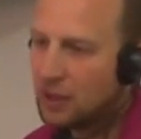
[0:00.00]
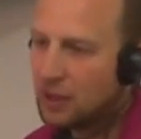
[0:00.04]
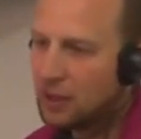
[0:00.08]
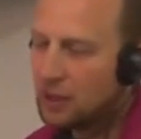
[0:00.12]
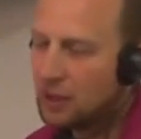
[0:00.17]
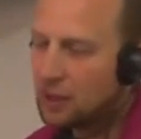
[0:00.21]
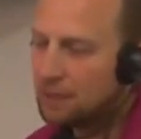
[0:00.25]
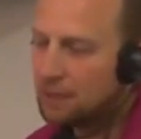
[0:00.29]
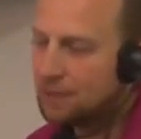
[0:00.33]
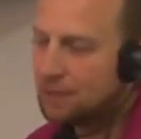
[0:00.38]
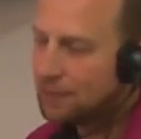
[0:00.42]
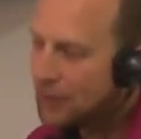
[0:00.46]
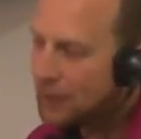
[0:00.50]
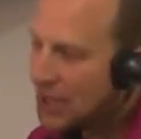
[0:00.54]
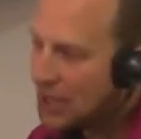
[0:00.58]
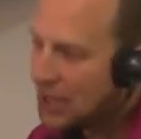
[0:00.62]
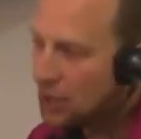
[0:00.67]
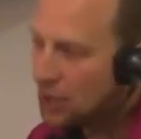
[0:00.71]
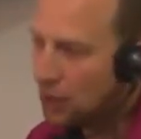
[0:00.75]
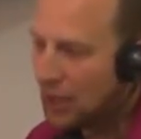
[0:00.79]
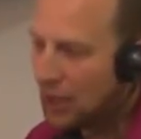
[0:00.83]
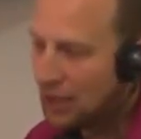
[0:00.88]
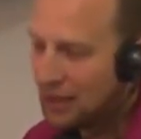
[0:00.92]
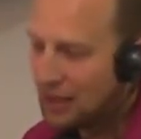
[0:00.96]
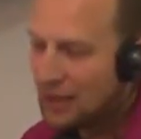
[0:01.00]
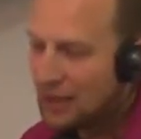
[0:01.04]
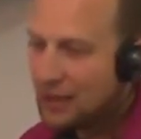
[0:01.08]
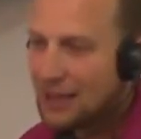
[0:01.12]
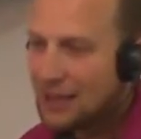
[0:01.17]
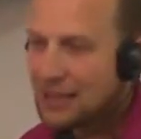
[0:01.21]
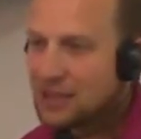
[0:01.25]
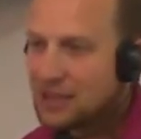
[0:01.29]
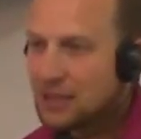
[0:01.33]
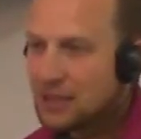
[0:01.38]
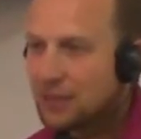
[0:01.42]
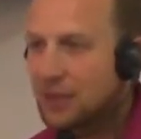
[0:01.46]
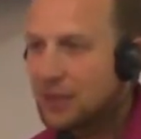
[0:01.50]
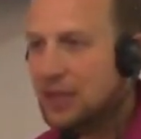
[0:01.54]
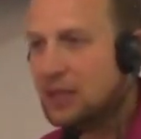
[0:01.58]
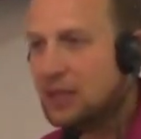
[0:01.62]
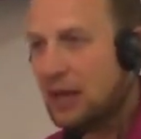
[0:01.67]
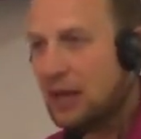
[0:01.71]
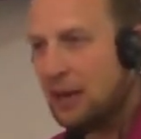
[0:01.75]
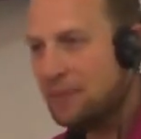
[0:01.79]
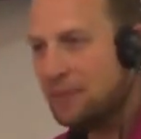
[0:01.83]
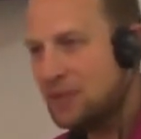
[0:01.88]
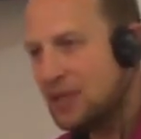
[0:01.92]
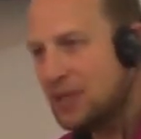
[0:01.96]
So anyway, that's
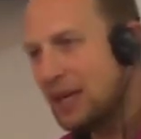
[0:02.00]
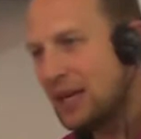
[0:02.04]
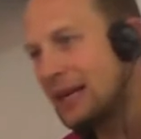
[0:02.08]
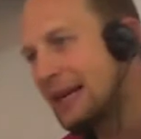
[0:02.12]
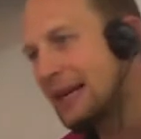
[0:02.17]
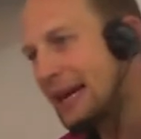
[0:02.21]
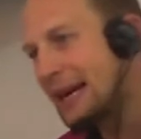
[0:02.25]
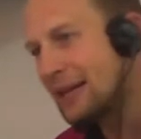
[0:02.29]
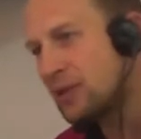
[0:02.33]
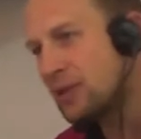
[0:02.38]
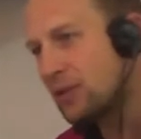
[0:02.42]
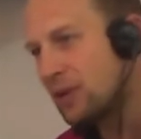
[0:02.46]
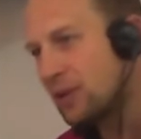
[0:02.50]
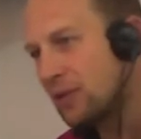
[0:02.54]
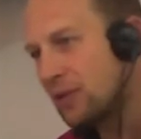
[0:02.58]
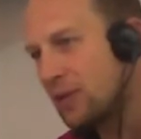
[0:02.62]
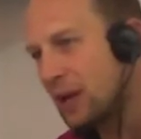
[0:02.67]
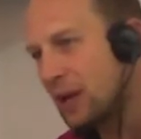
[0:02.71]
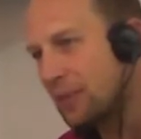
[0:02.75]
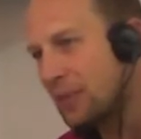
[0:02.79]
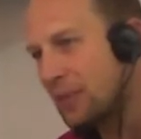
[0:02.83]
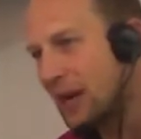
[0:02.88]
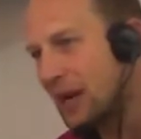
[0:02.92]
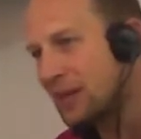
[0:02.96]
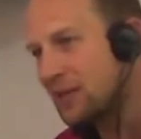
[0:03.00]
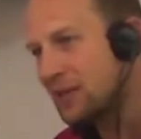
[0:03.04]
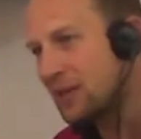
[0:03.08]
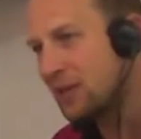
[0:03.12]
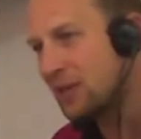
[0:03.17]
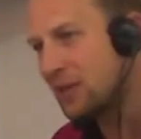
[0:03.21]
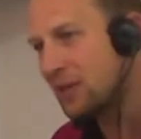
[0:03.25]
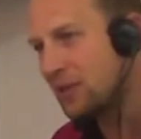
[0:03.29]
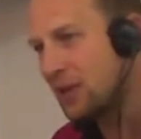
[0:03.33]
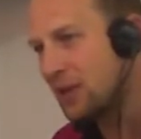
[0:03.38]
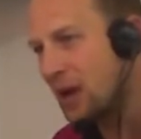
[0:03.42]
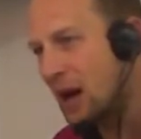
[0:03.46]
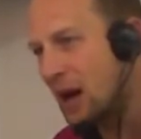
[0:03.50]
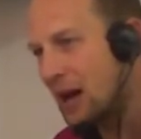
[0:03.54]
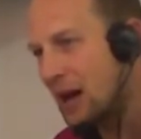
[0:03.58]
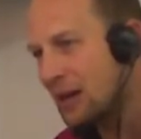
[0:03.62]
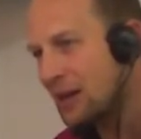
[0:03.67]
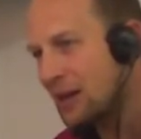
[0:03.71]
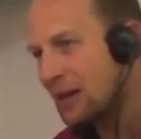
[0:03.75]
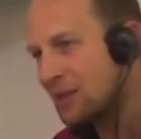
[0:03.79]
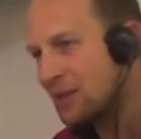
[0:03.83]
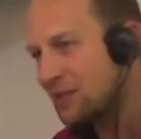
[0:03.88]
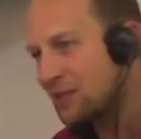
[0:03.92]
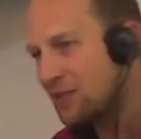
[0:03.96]
something I'm saying that to reflect back to you in the
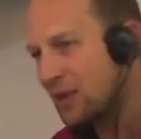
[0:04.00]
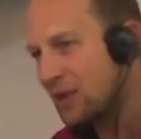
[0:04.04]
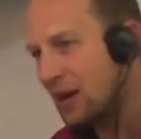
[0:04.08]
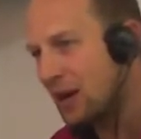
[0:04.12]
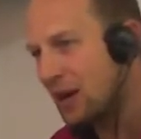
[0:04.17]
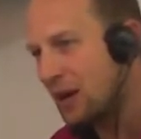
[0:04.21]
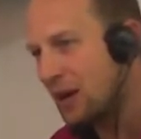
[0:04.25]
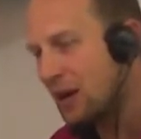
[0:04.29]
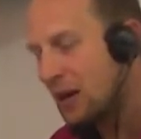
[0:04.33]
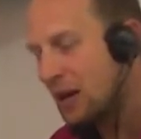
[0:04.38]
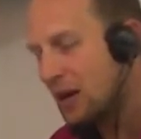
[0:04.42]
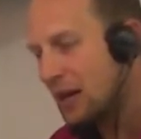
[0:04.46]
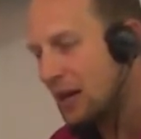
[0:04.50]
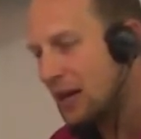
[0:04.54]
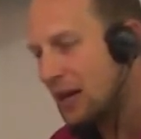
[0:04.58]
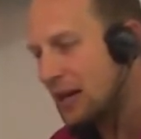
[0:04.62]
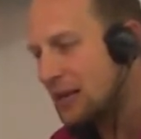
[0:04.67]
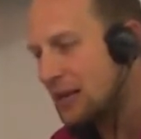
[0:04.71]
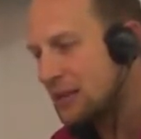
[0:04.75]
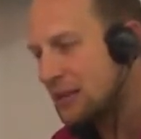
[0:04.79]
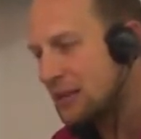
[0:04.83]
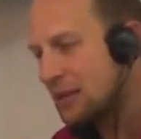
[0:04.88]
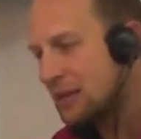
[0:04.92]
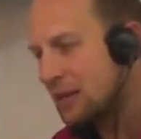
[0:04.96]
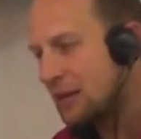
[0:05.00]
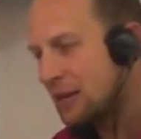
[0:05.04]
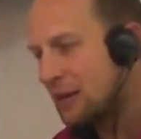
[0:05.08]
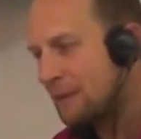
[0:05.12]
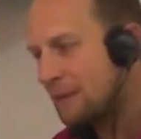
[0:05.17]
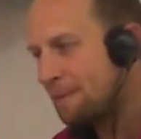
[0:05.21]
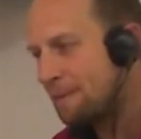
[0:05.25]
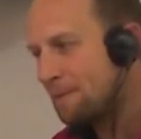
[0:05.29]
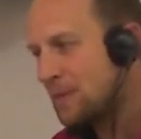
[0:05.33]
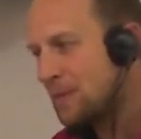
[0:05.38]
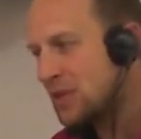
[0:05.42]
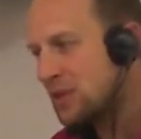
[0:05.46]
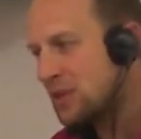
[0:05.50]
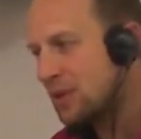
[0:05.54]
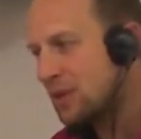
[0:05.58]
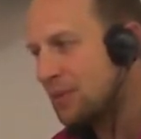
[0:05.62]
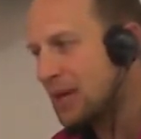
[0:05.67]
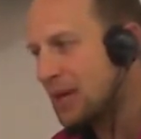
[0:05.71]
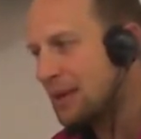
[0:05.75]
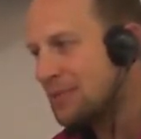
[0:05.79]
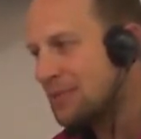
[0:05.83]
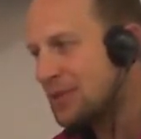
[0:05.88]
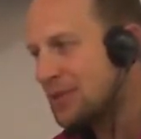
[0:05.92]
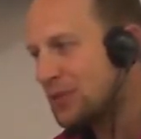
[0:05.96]
audience. There is
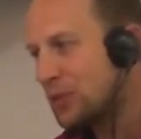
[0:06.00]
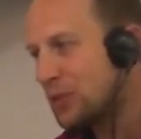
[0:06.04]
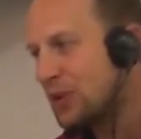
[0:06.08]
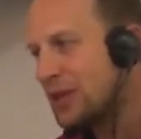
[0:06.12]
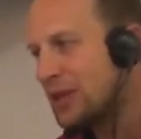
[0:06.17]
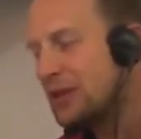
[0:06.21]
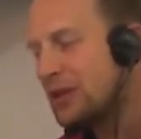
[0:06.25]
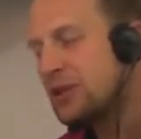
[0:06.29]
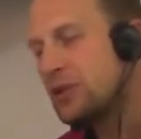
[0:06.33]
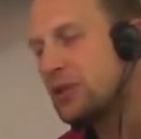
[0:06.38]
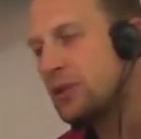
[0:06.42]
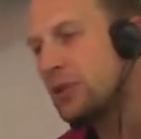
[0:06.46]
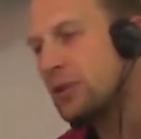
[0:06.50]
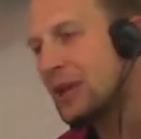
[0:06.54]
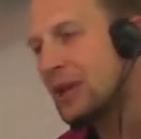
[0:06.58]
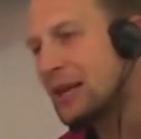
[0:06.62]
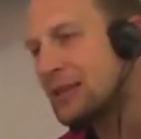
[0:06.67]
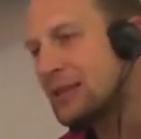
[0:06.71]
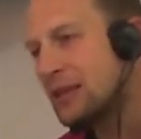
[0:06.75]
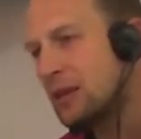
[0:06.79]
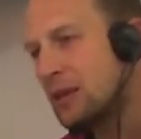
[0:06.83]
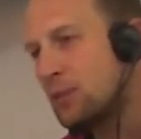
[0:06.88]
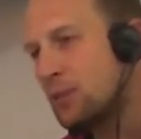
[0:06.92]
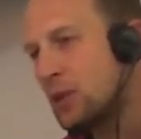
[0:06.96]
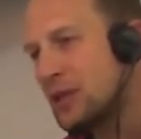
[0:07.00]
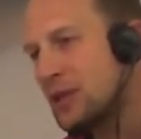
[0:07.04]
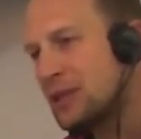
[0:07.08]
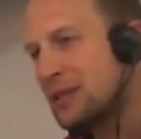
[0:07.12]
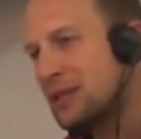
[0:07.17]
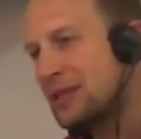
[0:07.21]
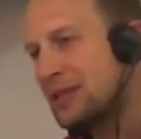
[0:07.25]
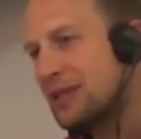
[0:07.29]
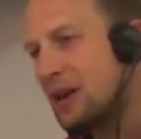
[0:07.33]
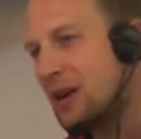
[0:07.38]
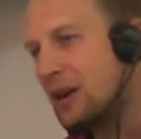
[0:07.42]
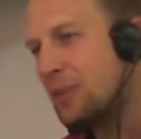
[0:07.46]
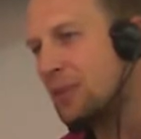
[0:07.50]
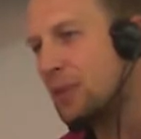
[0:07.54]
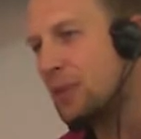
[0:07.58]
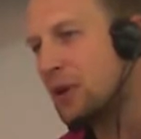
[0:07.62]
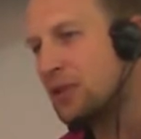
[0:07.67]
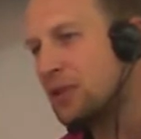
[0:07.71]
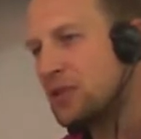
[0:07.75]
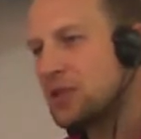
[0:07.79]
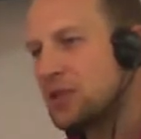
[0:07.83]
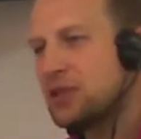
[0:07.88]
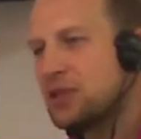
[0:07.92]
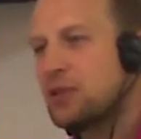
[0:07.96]
sometimes when you do that celebration, it's not
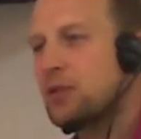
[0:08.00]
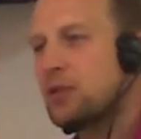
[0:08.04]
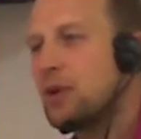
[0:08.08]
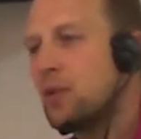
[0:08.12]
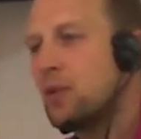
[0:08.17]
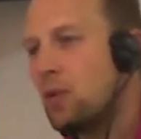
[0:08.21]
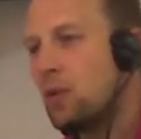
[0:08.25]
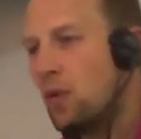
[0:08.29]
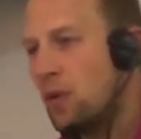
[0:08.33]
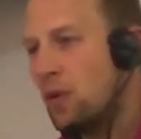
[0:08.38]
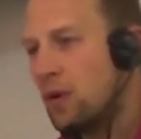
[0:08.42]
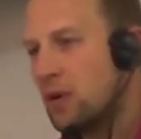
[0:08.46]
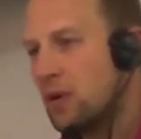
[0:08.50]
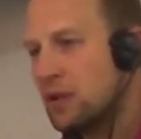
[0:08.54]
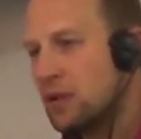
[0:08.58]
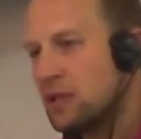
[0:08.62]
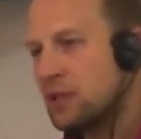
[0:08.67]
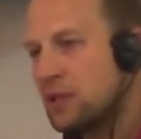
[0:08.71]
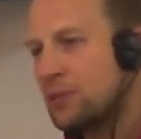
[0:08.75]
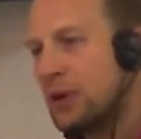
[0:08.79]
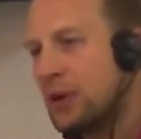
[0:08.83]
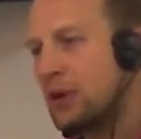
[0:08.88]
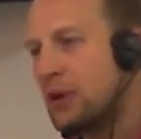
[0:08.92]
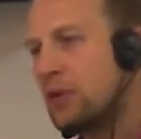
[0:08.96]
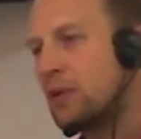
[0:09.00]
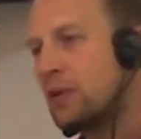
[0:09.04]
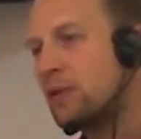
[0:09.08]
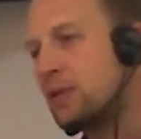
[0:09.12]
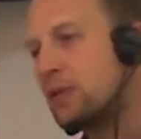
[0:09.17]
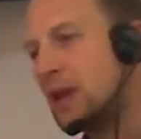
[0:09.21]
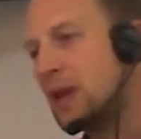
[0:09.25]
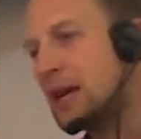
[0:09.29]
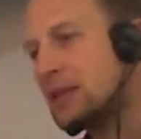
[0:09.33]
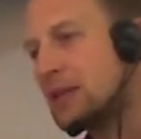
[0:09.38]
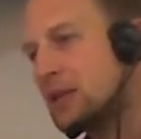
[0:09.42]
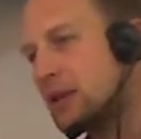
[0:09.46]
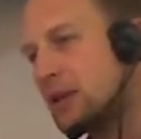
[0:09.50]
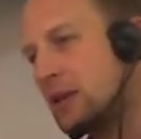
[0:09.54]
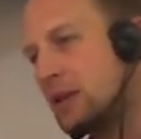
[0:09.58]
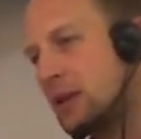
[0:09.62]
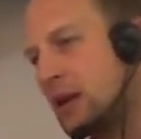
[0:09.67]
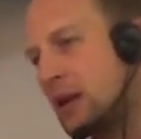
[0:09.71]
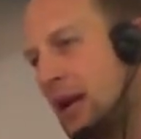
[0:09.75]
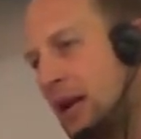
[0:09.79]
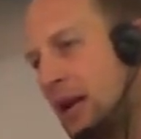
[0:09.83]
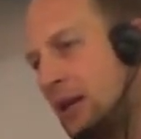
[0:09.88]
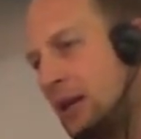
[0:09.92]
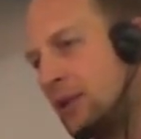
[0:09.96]
about just the reward; it's about
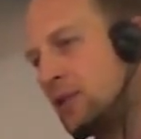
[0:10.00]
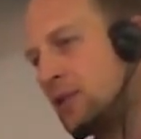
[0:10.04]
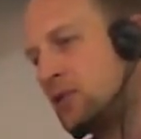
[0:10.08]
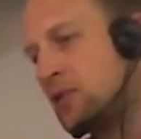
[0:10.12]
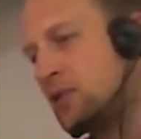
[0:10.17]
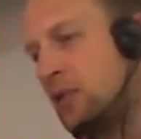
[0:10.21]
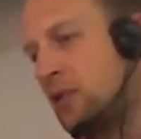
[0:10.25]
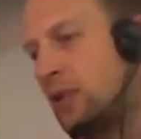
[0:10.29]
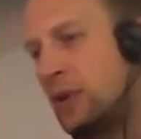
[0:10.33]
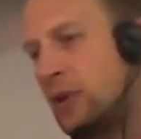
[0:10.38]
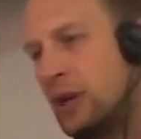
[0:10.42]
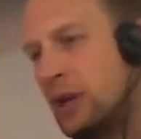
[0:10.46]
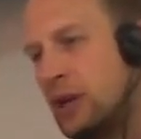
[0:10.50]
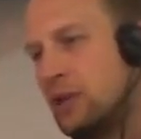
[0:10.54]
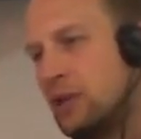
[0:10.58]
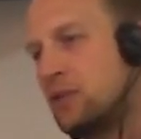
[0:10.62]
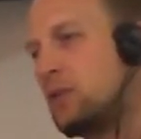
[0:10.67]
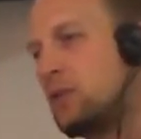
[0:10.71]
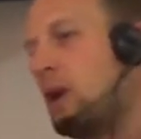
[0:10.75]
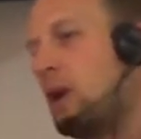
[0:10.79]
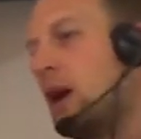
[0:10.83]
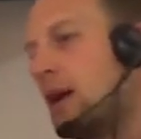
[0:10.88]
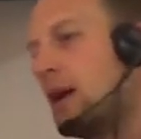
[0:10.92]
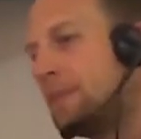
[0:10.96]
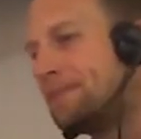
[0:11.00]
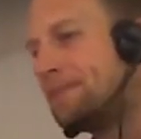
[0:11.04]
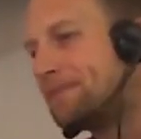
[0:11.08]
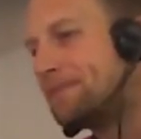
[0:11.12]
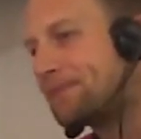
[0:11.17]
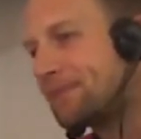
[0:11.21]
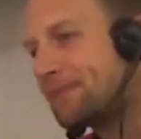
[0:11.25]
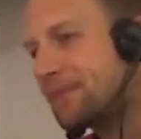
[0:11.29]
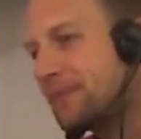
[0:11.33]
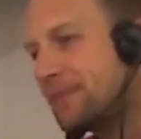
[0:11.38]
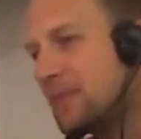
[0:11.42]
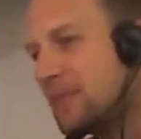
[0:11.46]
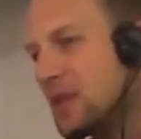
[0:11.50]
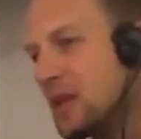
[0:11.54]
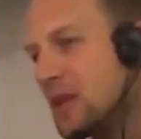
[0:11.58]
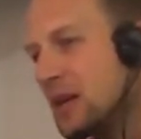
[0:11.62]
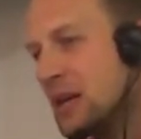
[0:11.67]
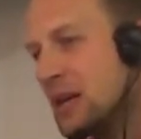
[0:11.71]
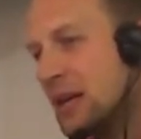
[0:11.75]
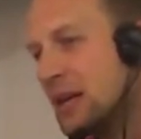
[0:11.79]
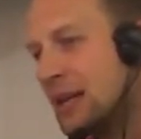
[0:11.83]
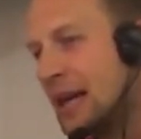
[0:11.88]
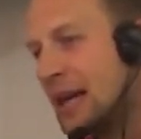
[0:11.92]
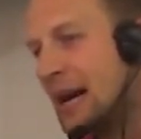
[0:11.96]
reflection and the journey as well.
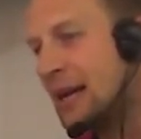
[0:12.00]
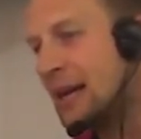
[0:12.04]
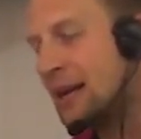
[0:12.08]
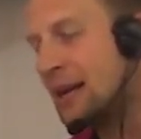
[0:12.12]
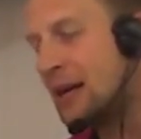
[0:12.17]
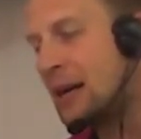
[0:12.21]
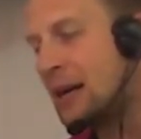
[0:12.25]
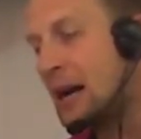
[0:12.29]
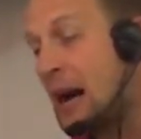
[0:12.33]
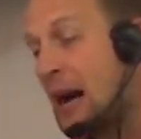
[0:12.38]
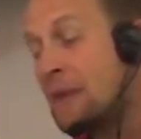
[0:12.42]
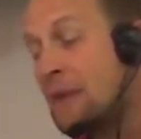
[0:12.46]
And that